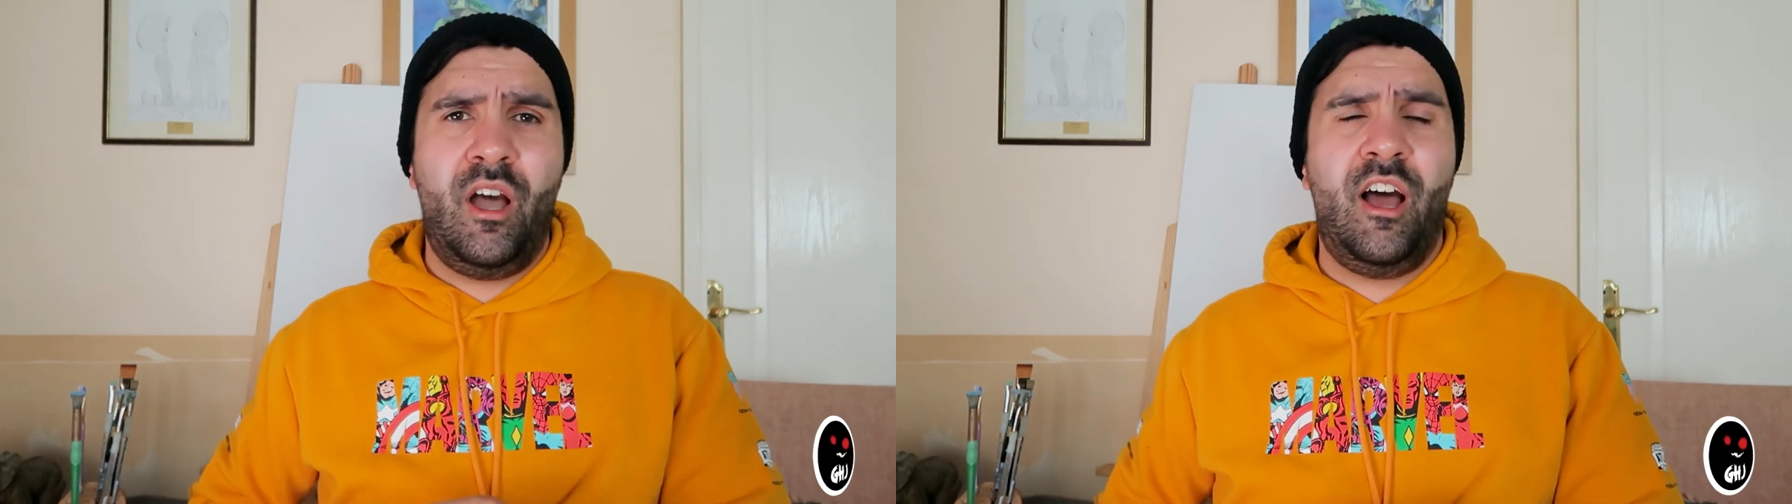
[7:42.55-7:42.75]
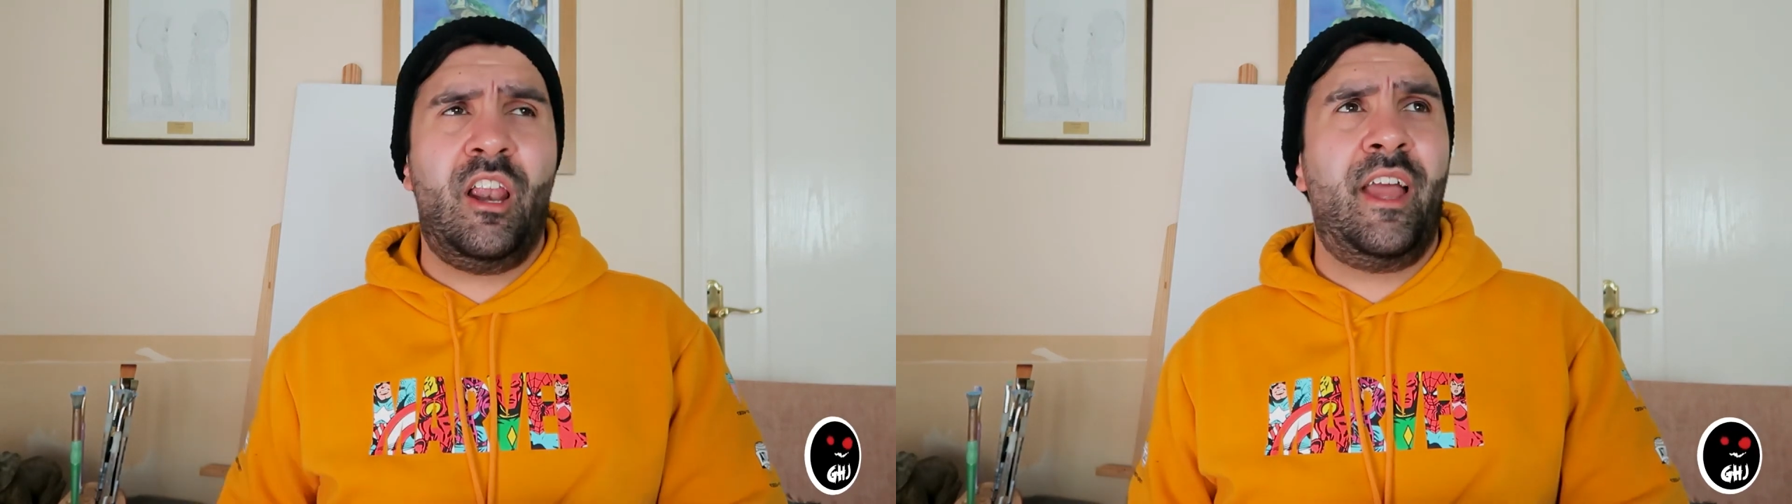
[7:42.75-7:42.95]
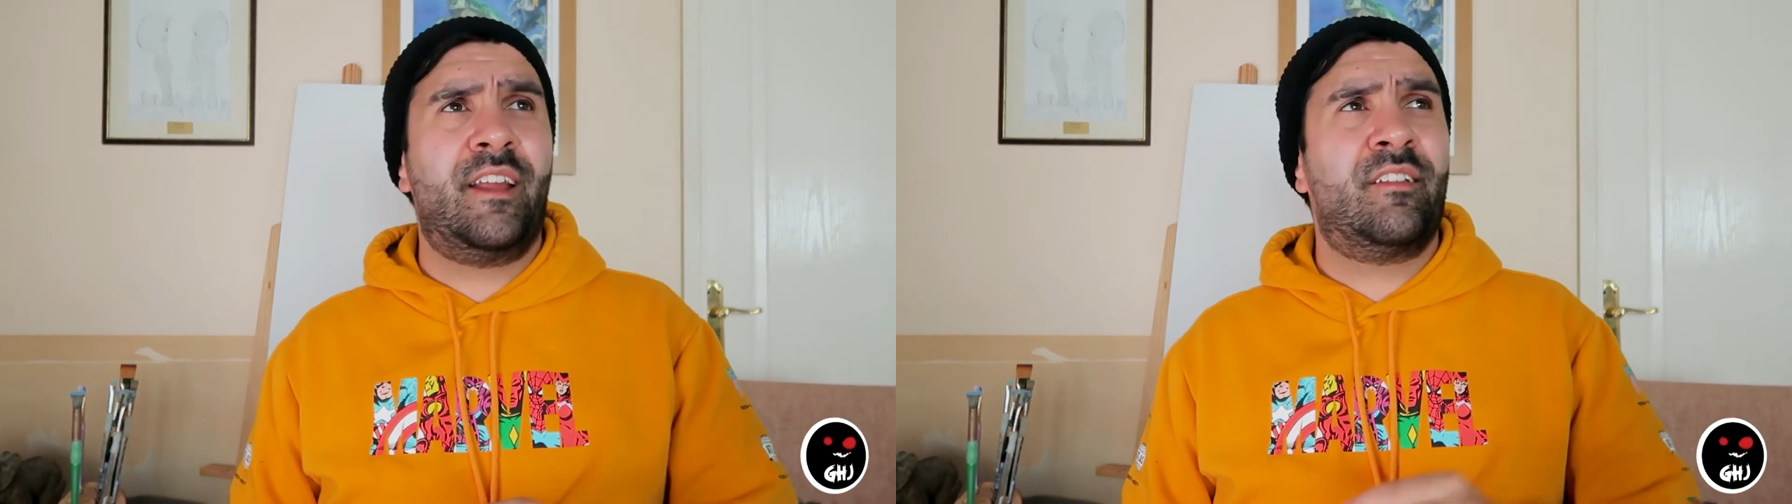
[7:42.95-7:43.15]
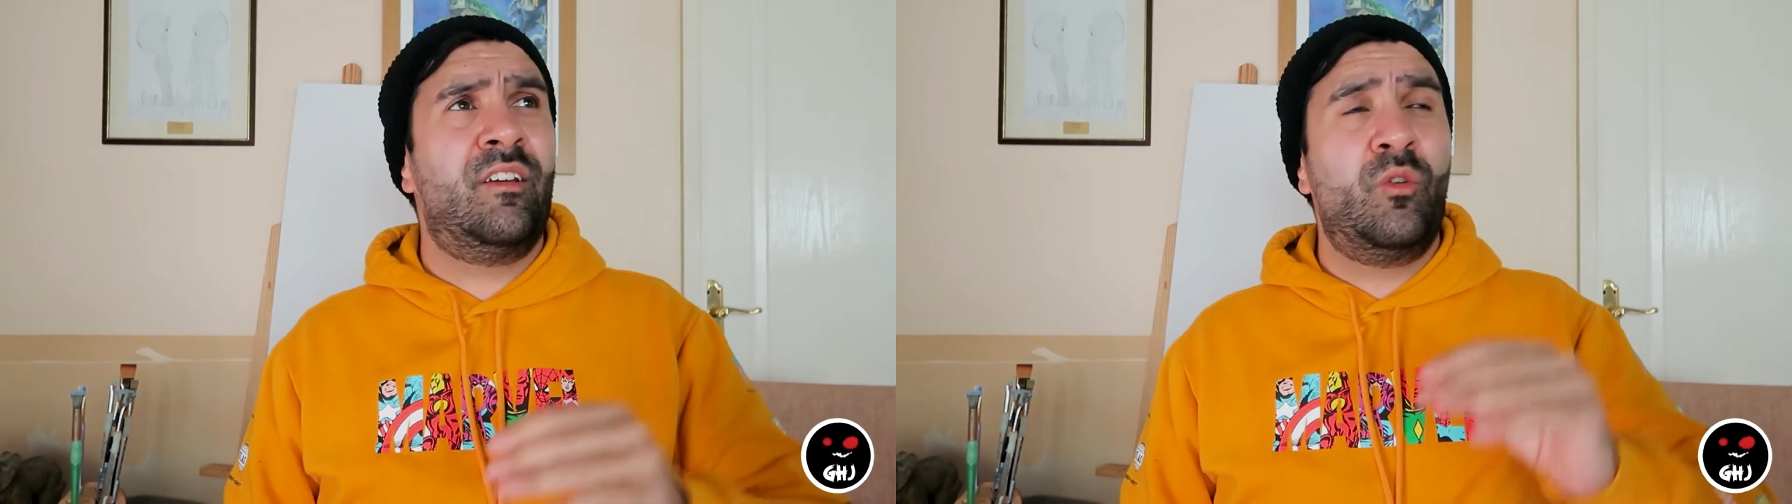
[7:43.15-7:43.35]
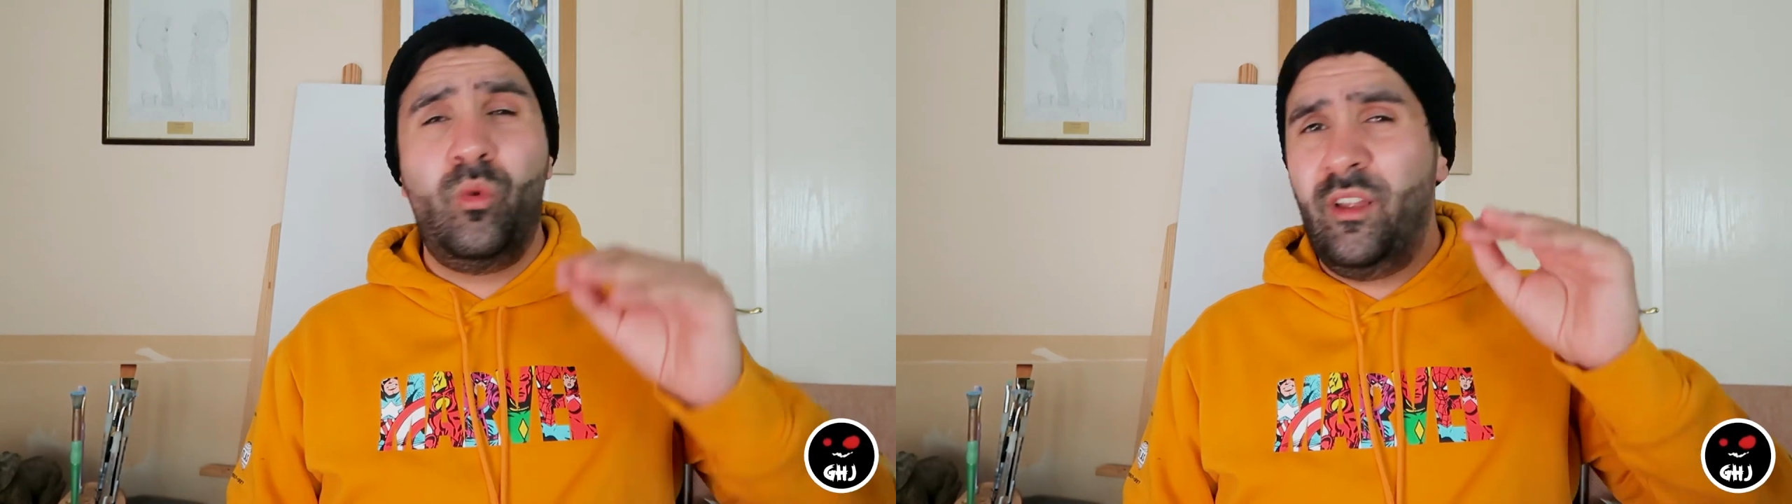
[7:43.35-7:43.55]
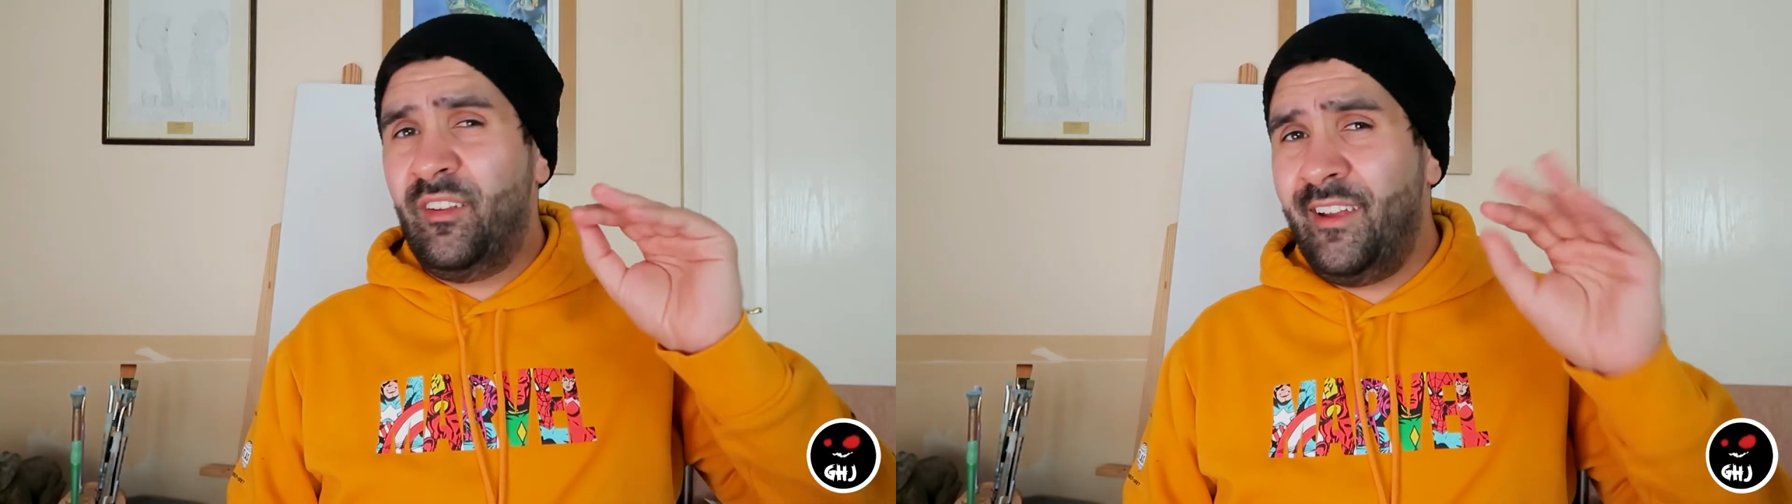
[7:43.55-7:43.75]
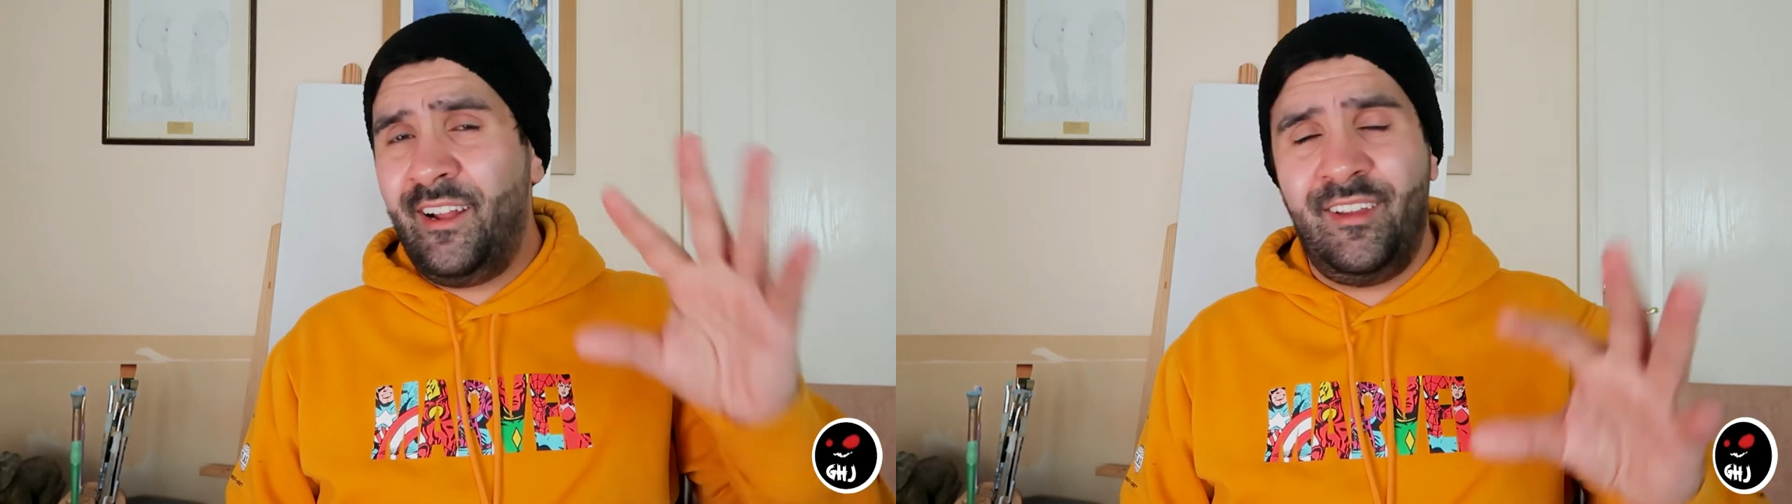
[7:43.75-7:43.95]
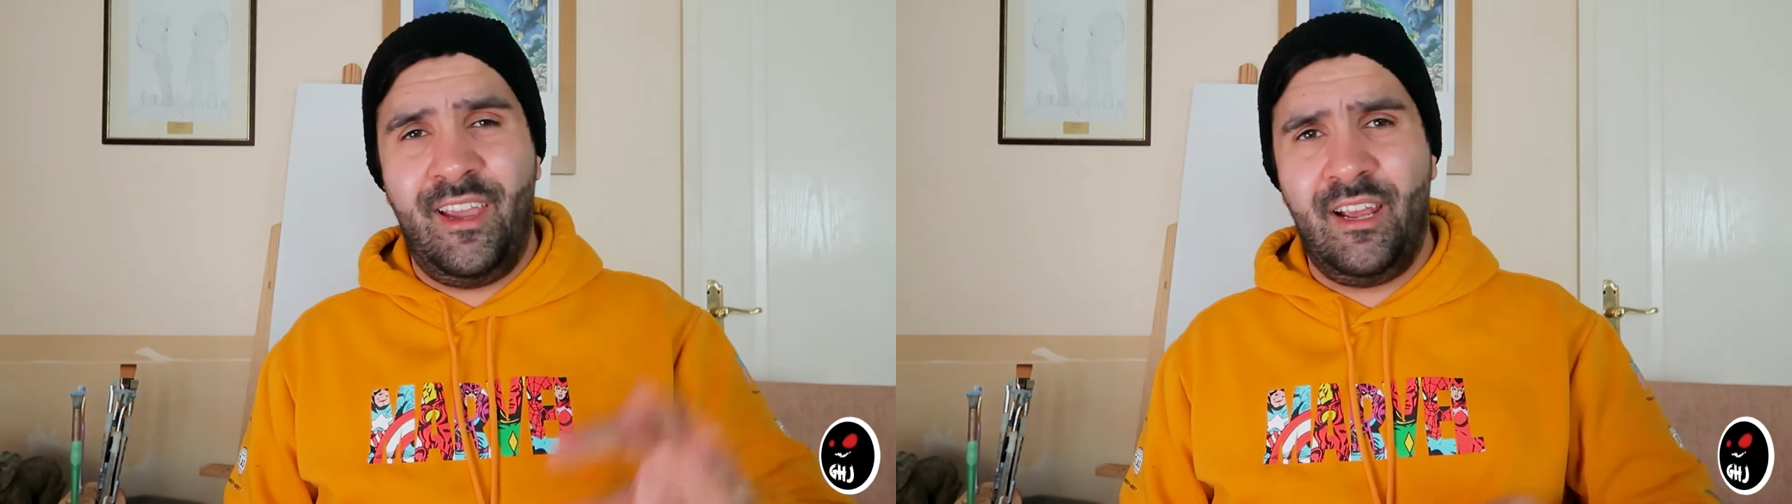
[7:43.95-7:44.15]
I liked with the
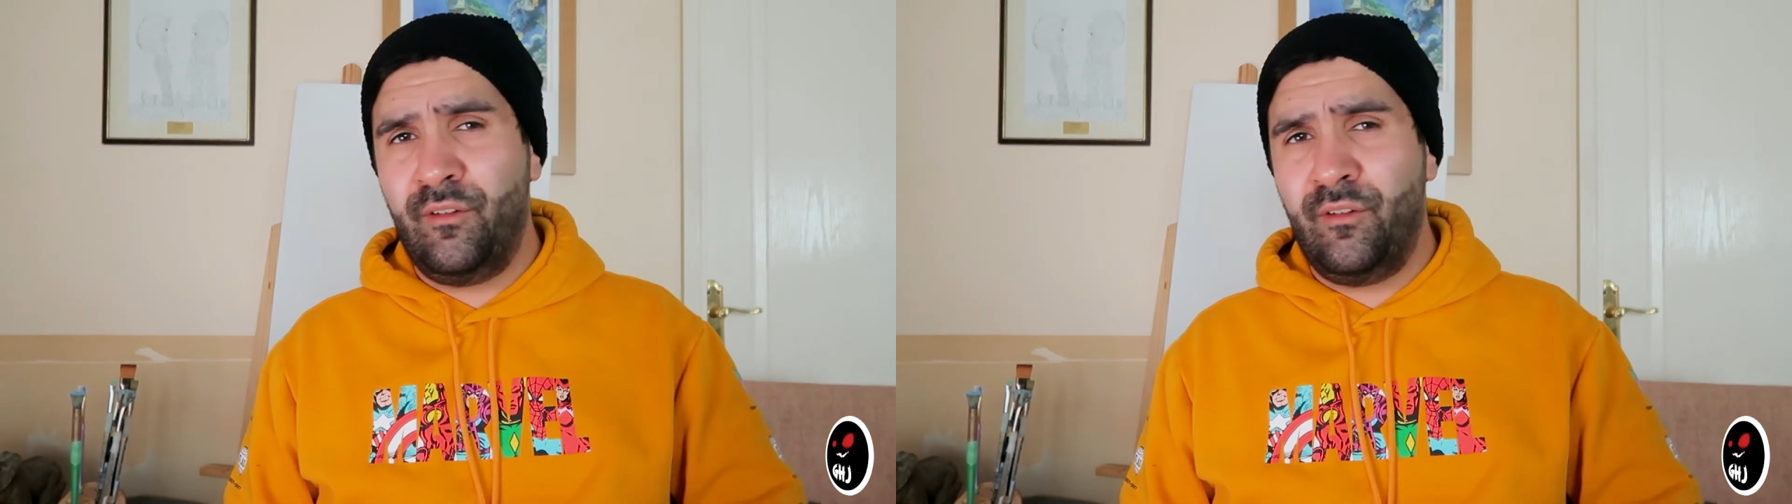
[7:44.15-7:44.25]
setting,